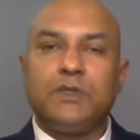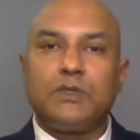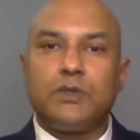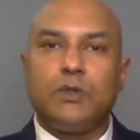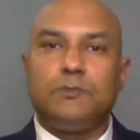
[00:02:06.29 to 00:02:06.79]

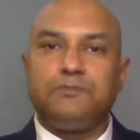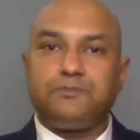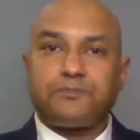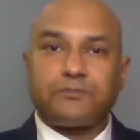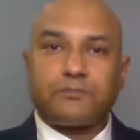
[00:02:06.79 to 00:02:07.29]
So
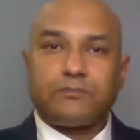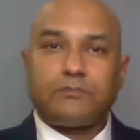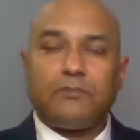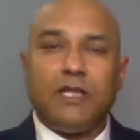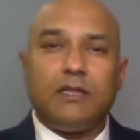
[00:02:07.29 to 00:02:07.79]

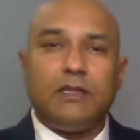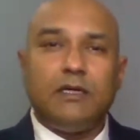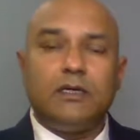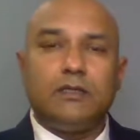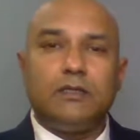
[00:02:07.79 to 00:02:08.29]

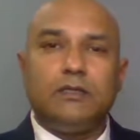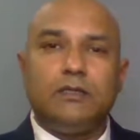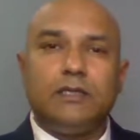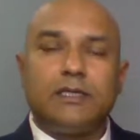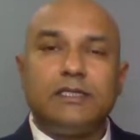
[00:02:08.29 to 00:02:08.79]
the
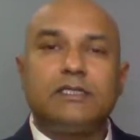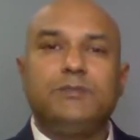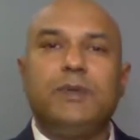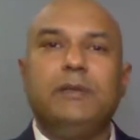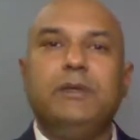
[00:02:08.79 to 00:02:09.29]
risks
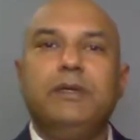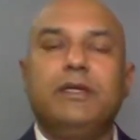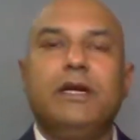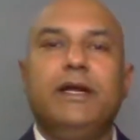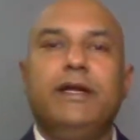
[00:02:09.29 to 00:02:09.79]
may be
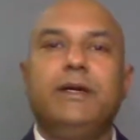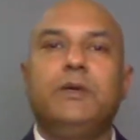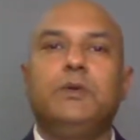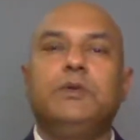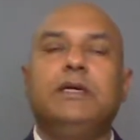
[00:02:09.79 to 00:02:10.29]
related
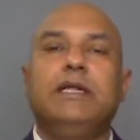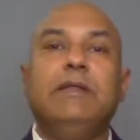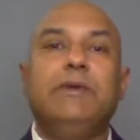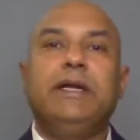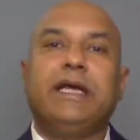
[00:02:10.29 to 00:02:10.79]
to the
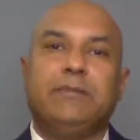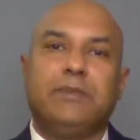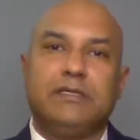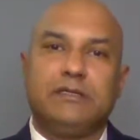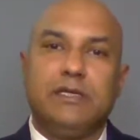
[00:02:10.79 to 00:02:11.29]
delivery
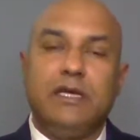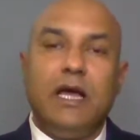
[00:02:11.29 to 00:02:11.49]
timelines.